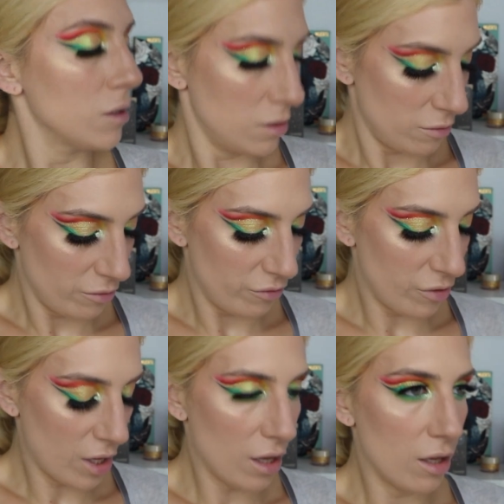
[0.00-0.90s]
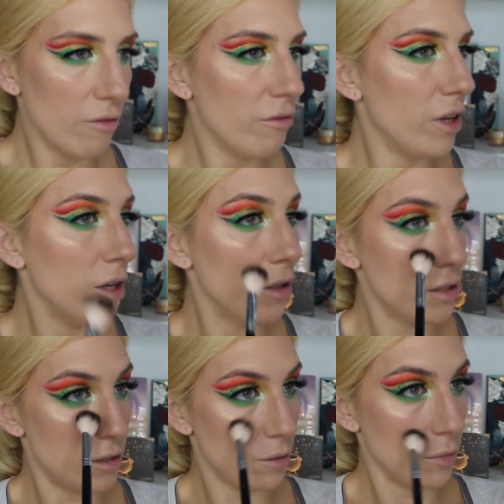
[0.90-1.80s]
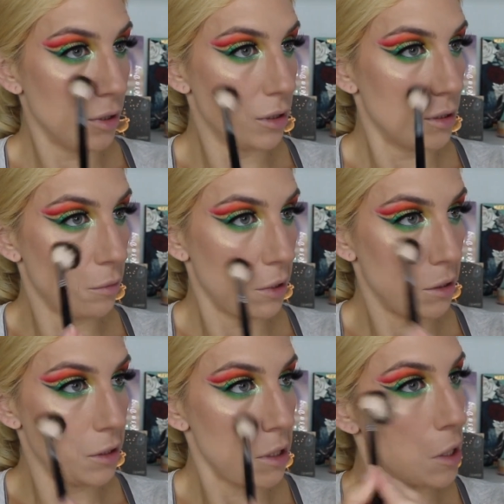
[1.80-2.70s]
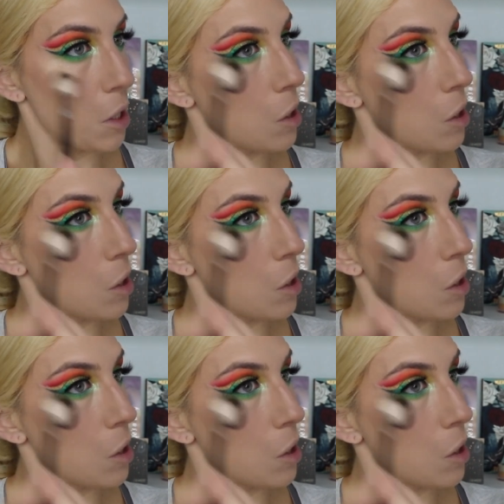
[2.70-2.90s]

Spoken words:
It's very similar to Minty.